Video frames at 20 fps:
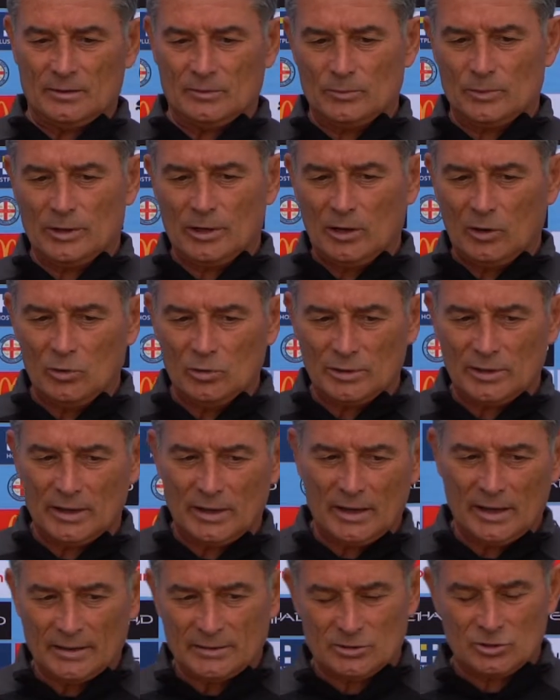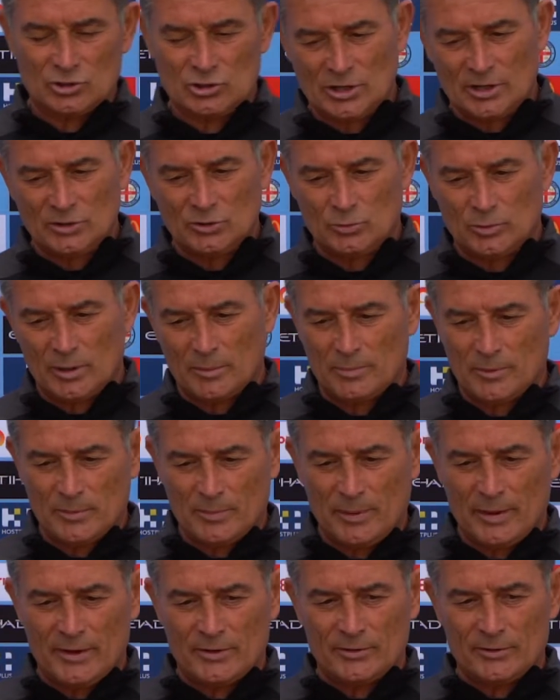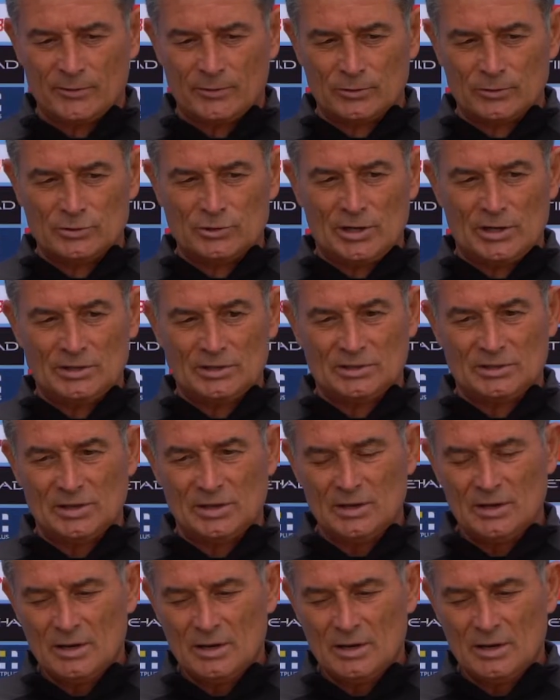We are looking at Jets. We are preparing for Jets.